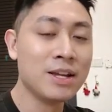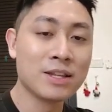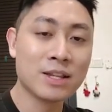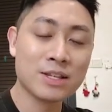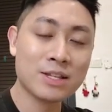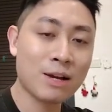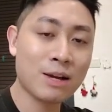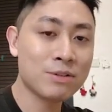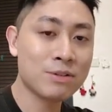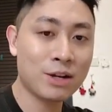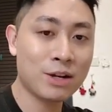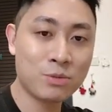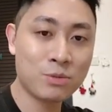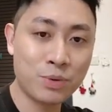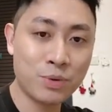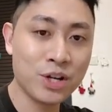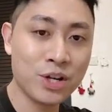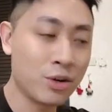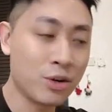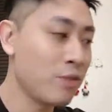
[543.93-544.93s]
The sound sounds
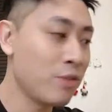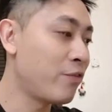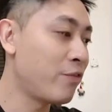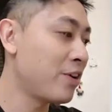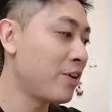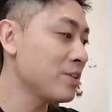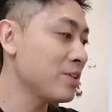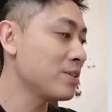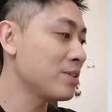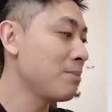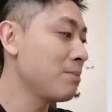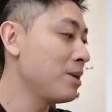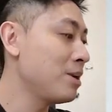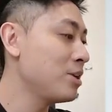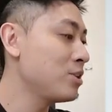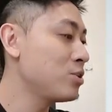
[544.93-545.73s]
pretty good, very similar